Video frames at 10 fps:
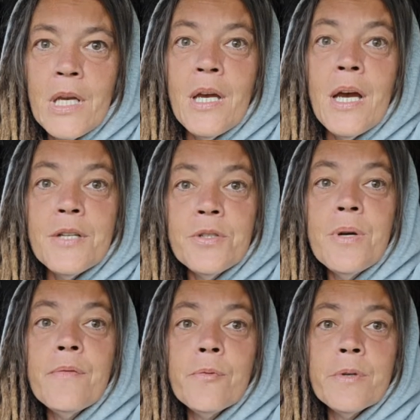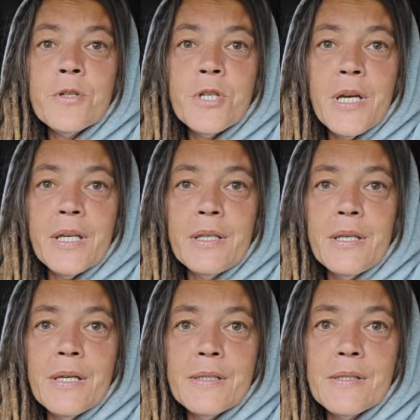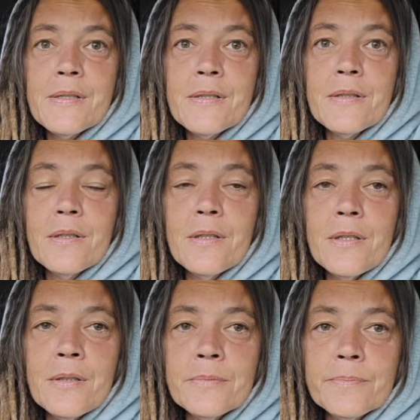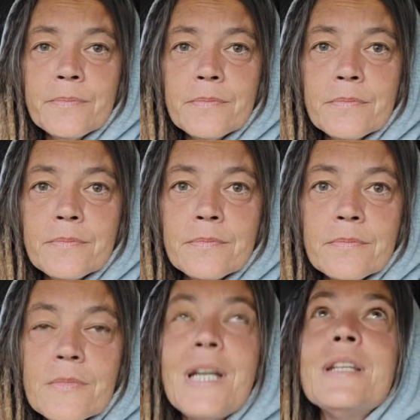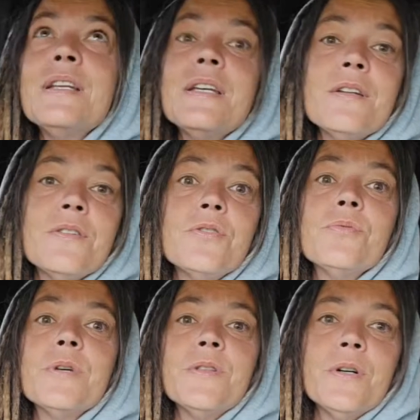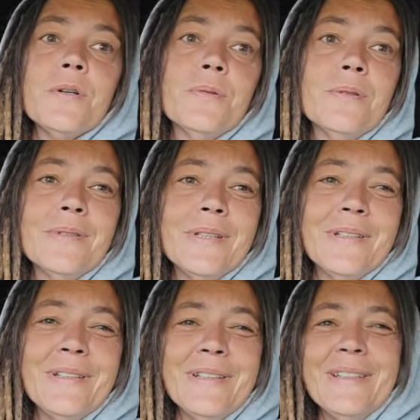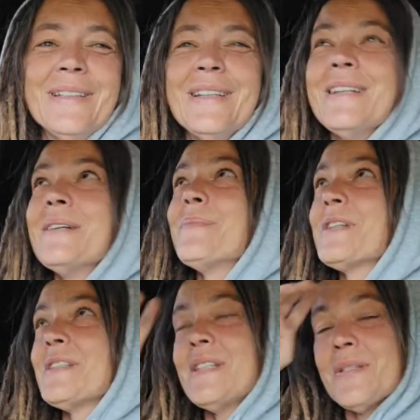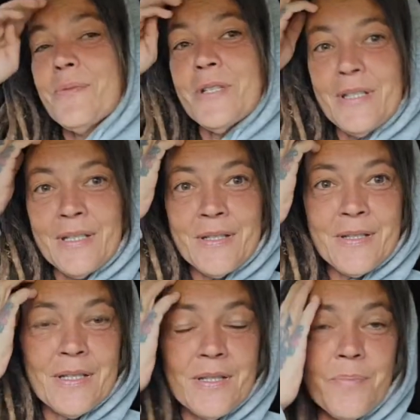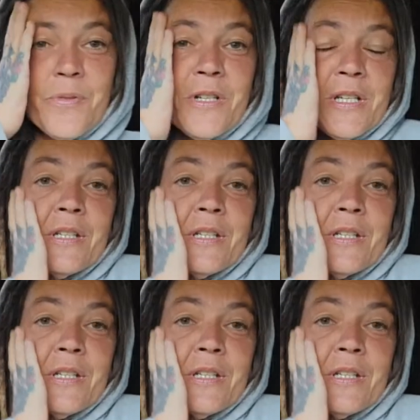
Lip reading: I do have a winter jacket, yes. I need to get a new one though, because this one is pretty